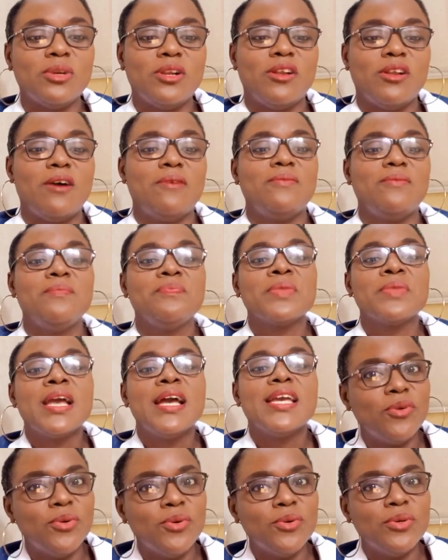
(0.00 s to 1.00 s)
We love
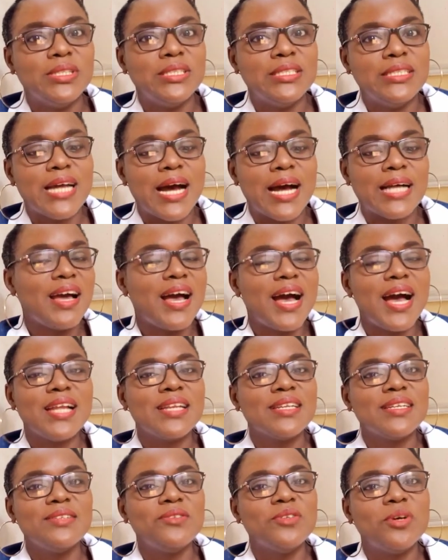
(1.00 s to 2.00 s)
food.
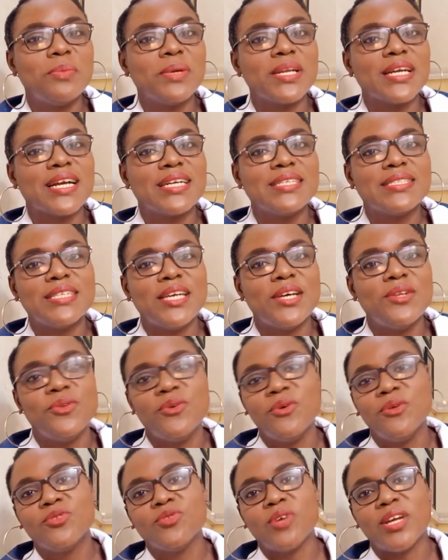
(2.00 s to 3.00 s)
And nobody can say
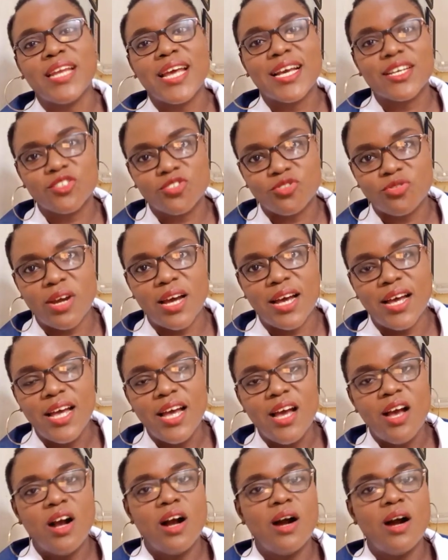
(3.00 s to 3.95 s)
no to an extra